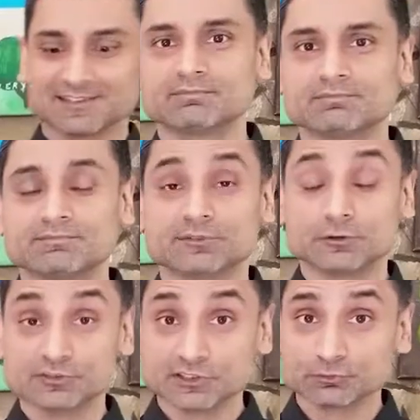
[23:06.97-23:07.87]
So
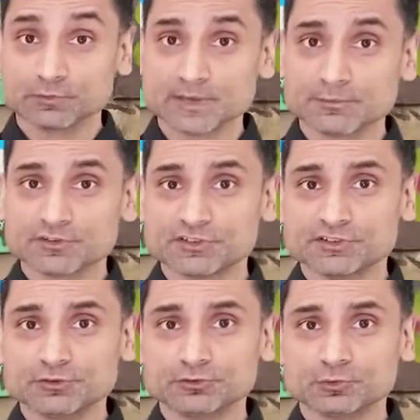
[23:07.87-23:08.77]
just remember to
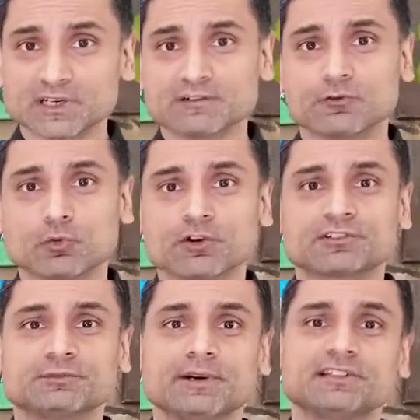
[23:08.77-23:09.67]
use whatever works
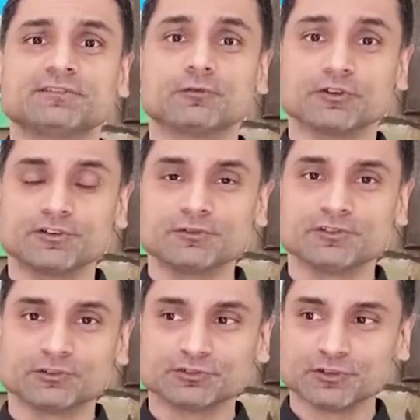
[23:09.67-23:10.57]
best for you.
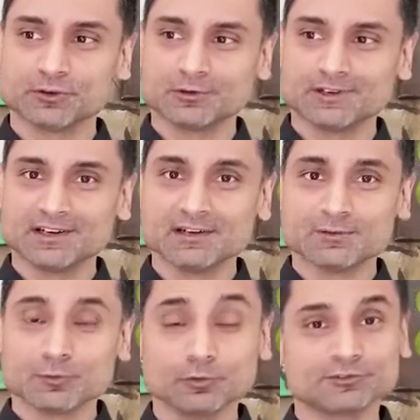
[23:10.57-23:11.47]
There's no
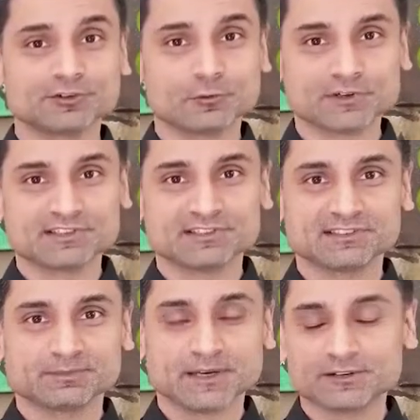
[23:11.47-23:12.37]
rules on which is
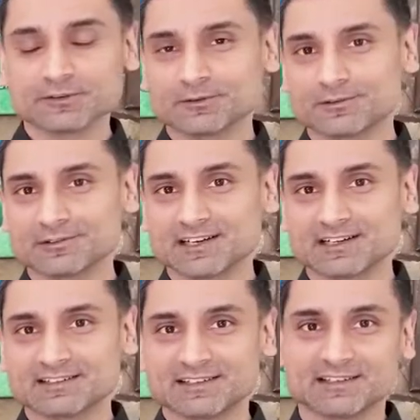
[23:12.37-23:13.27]
better or
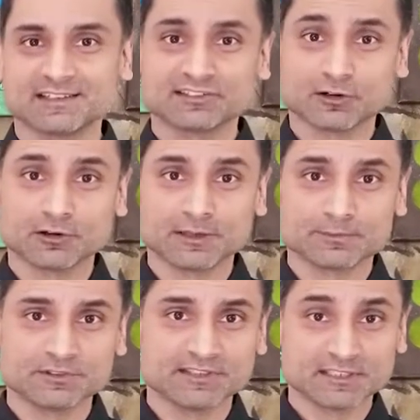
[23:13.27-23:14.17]
not. It's all up to
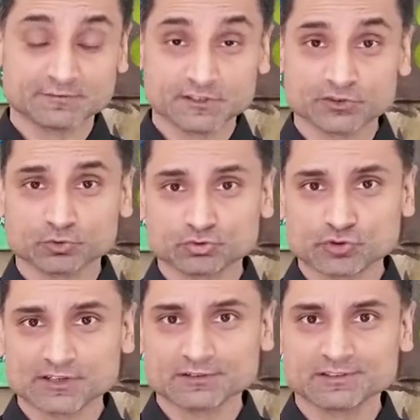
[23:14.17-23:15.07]
the individual
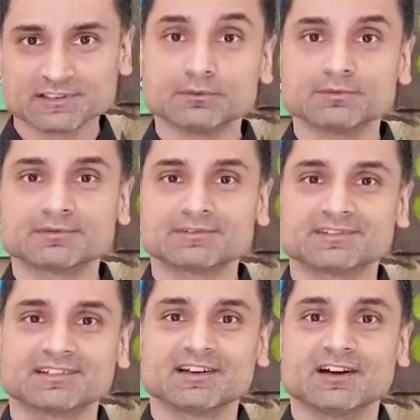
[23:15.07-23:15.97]
trader.
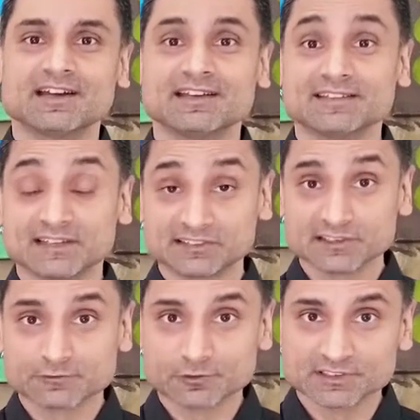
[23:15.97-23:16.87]
And that's it
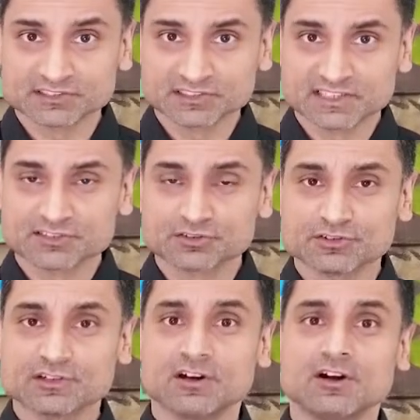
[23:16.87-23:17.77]
for this lecture.
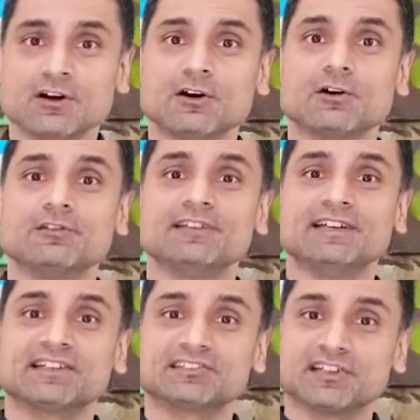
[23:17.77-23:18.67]
On the
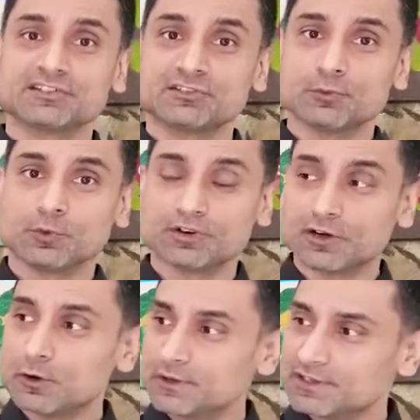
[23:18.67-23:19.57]
next lecture, we're going to
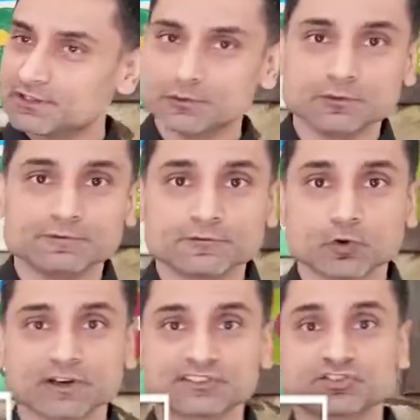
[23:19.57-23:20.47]
go into
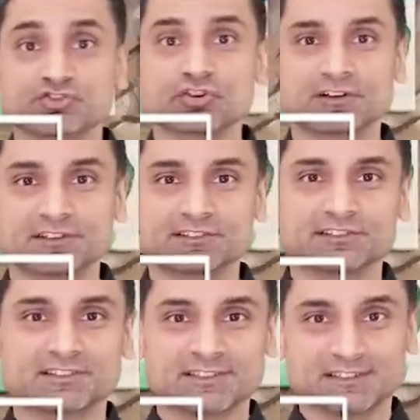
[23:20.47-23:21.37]
Forex charts.
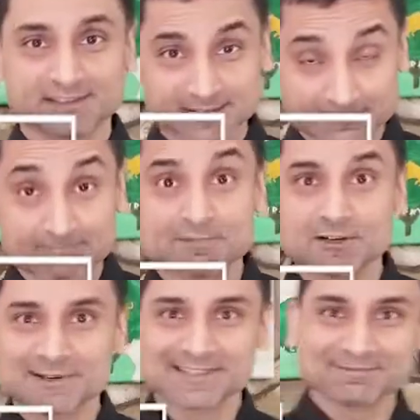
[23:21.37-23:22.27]
All right.